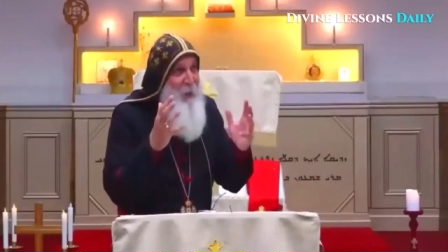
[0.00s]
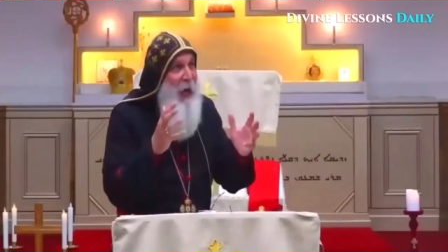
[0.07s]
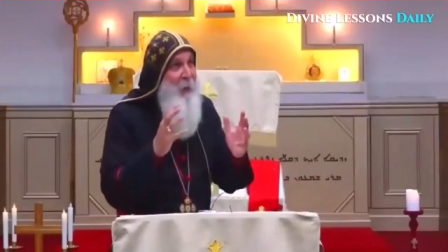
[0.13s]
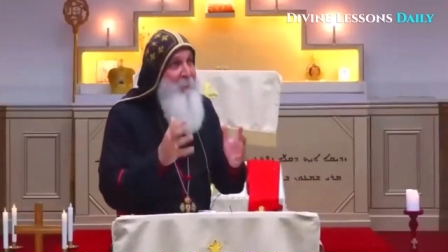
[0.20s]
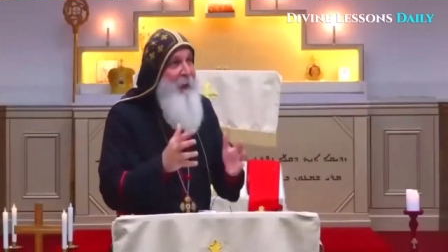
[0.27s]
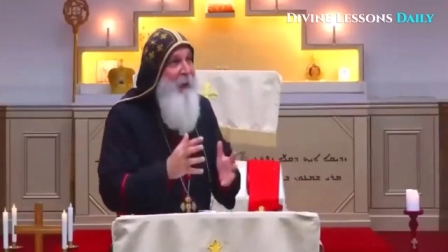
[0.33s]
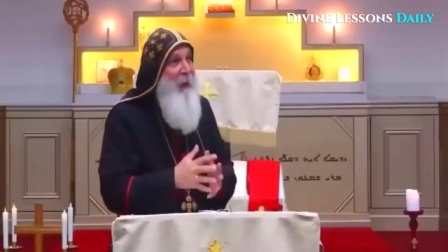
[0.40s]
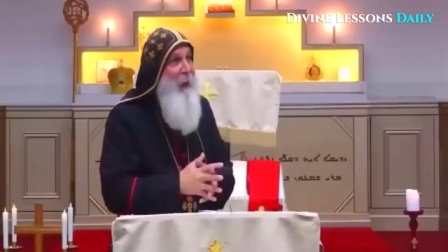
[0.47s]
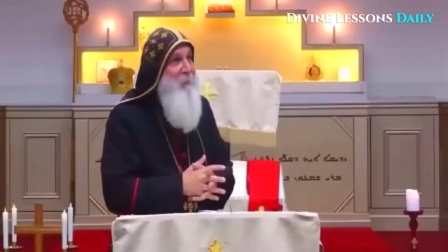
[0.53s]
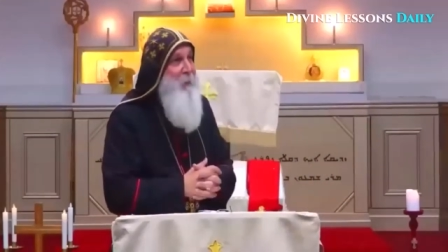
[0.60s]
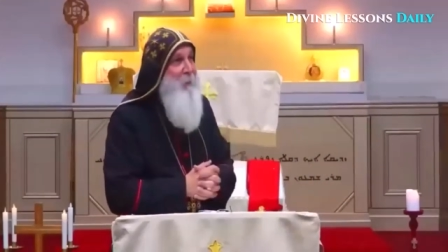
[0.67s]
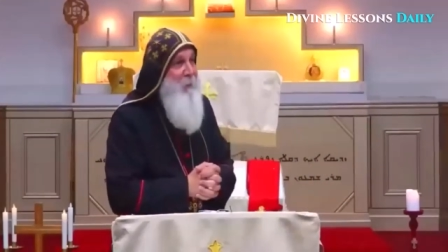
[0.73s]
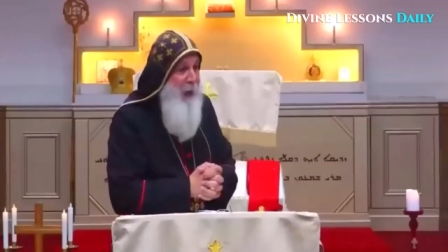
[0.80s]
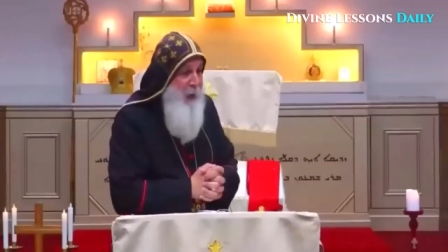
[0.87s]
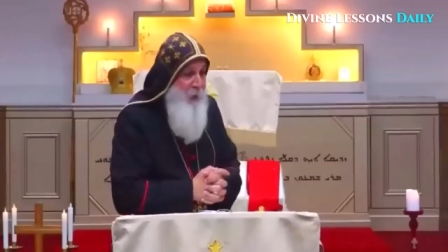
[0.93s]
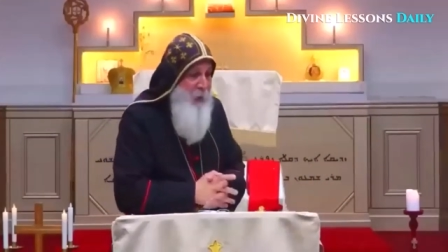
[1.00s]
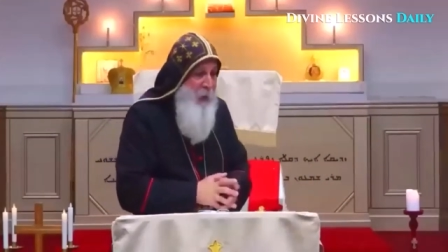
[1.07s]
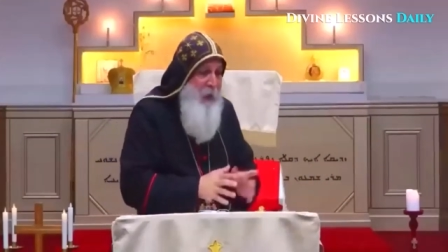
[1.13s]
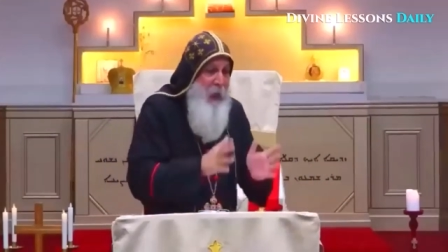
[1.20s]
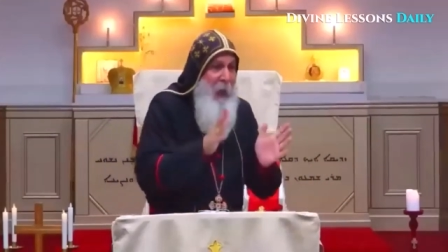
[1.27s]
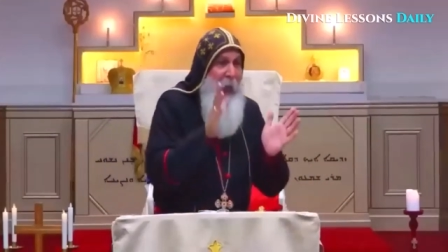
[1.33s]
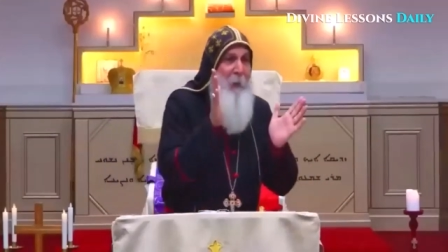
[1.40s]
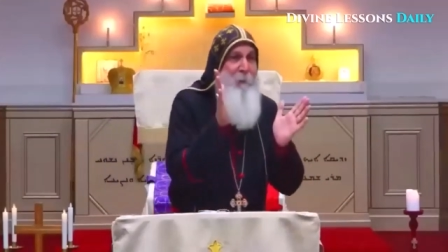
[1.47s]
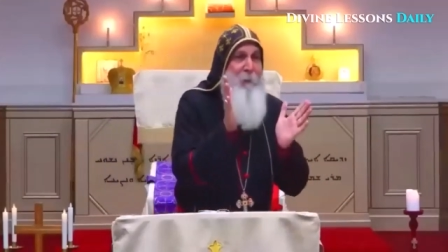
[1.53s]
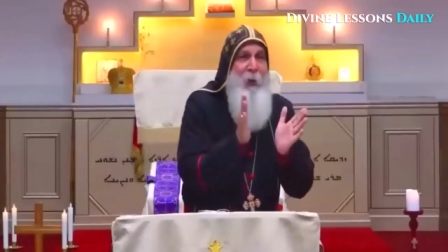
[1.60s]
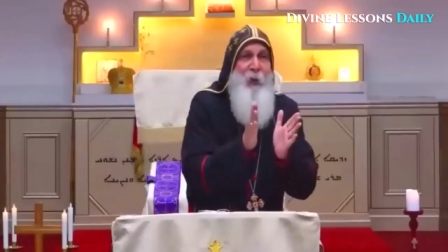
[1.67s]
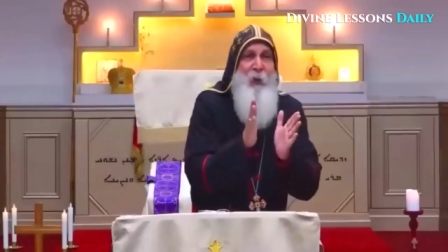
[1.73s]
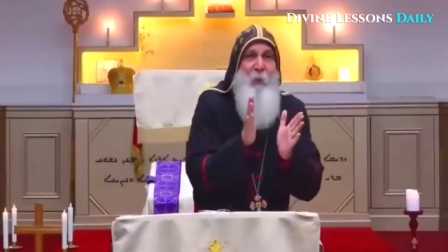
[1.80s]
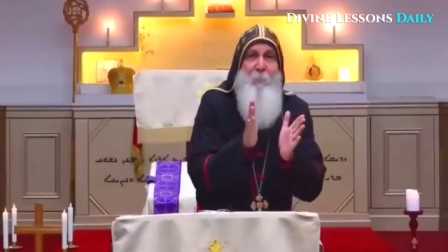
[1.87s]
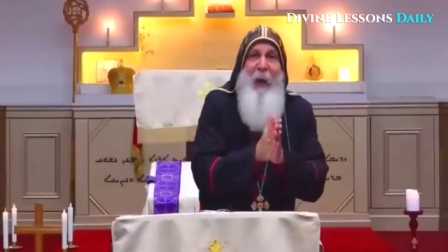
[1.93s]
my beloved friend, if
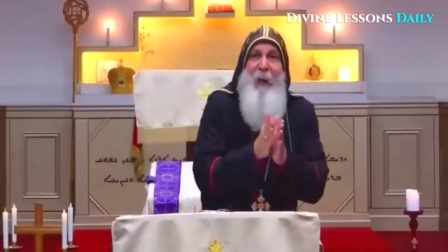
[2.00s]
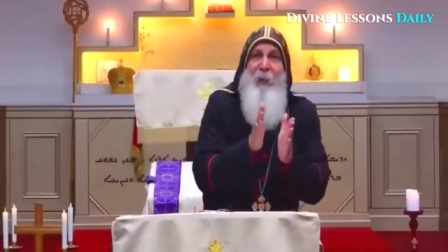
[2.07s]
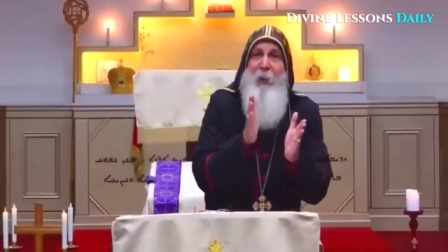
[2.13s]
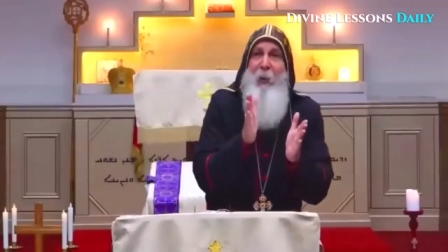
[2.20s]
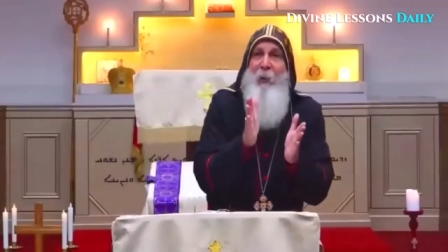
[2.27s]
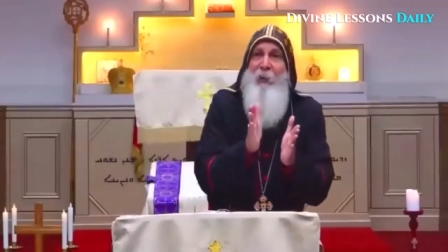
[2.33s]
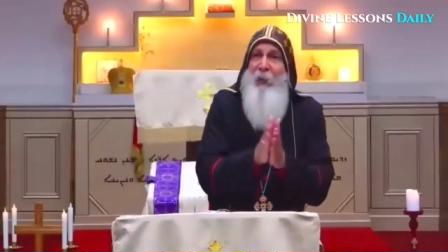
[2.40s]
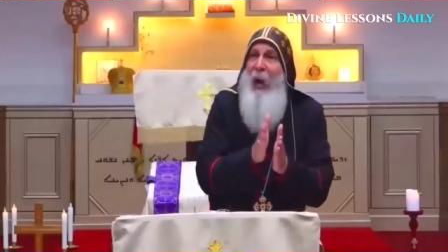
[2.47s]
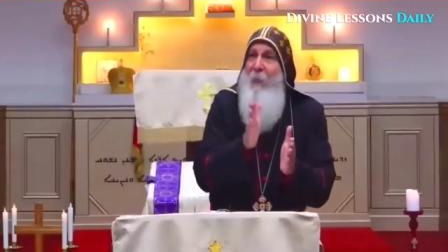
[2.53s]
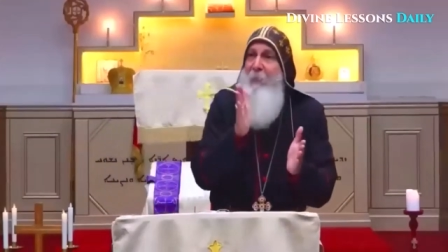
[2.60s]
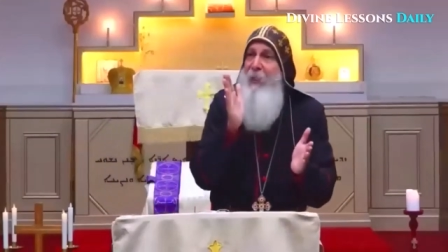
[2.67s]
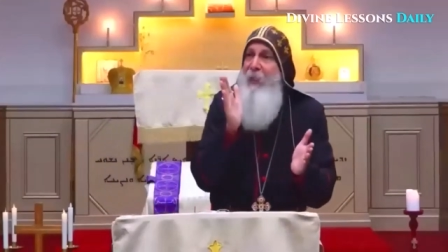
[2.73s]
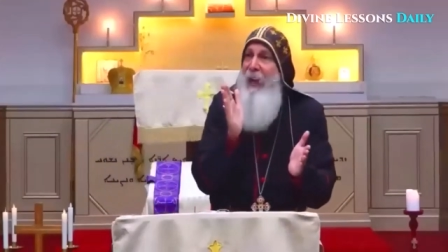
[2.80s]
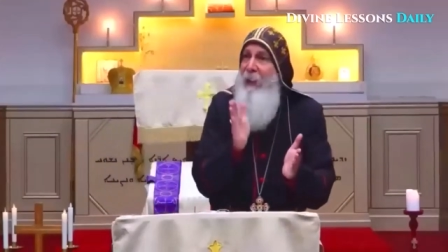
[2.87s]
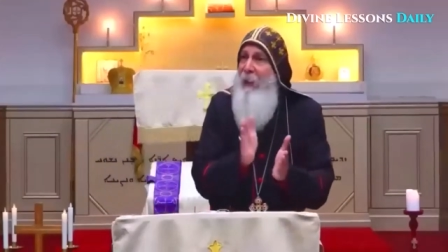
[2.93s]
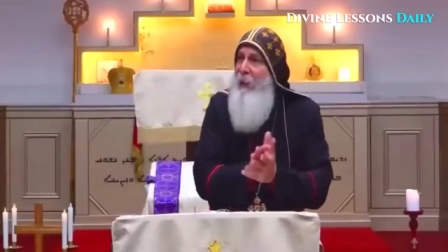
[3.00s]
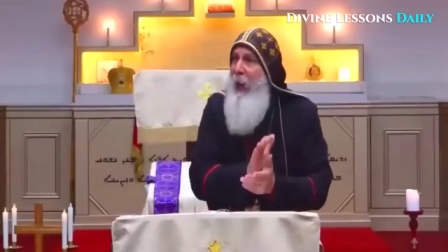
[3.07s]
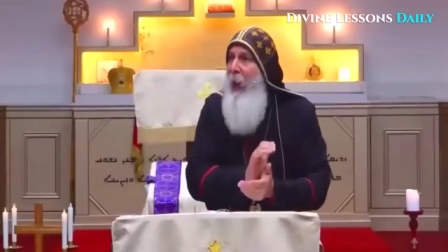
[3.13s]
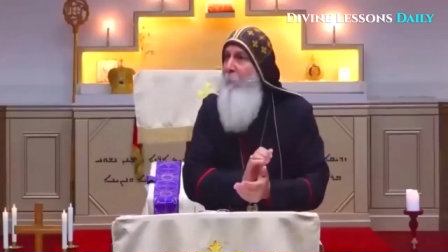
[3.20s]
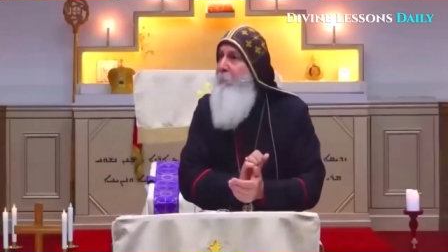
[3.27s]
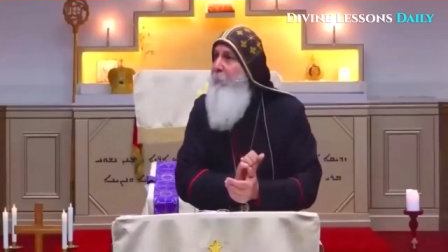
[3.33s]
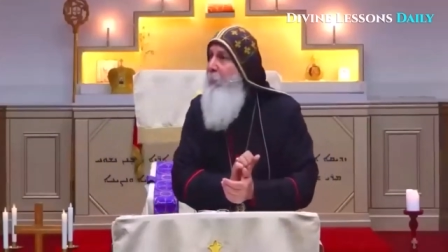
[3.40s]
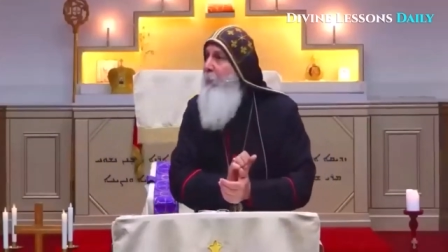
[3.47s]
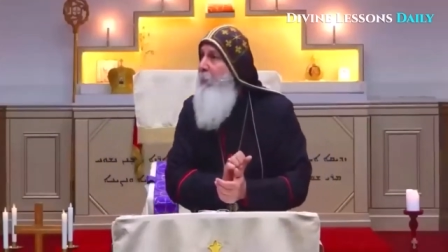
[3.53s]
you spend your time in the club,